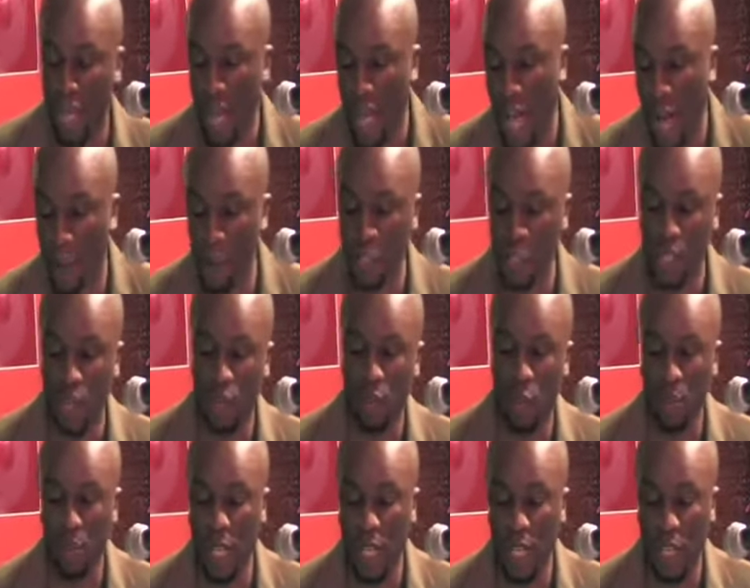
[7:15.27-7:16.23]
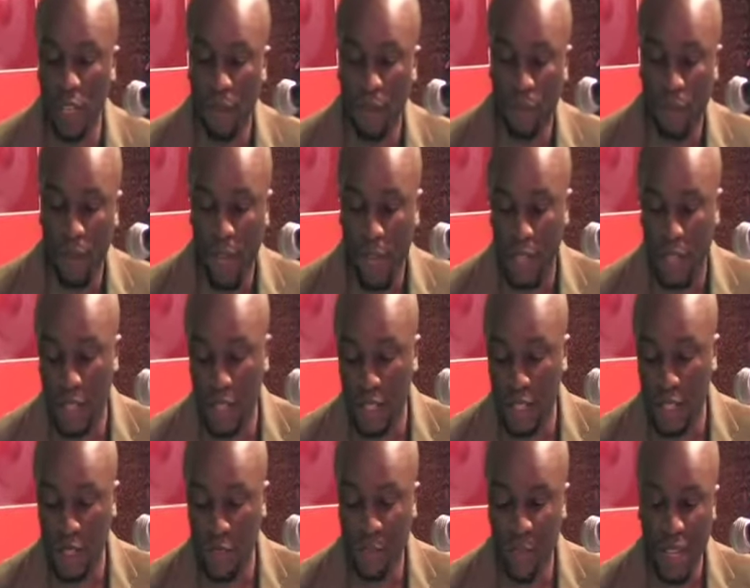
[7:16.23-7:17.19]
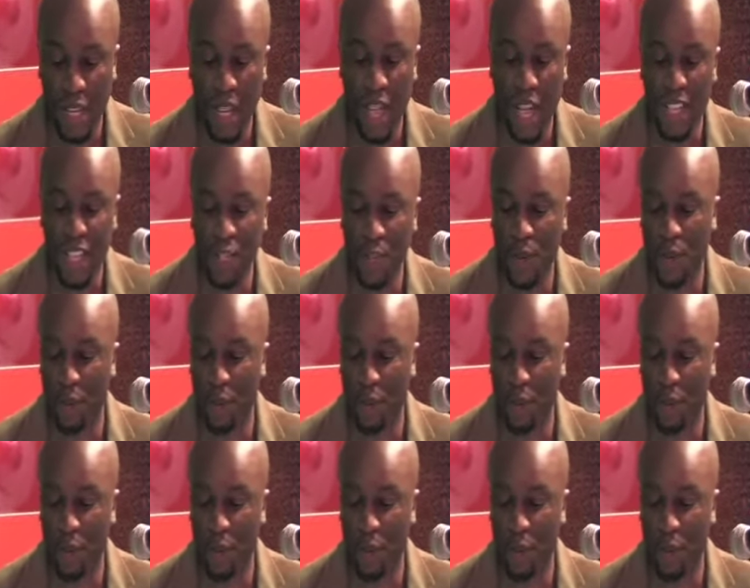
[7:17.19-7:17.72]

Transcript: I was unremitting and fearless. I do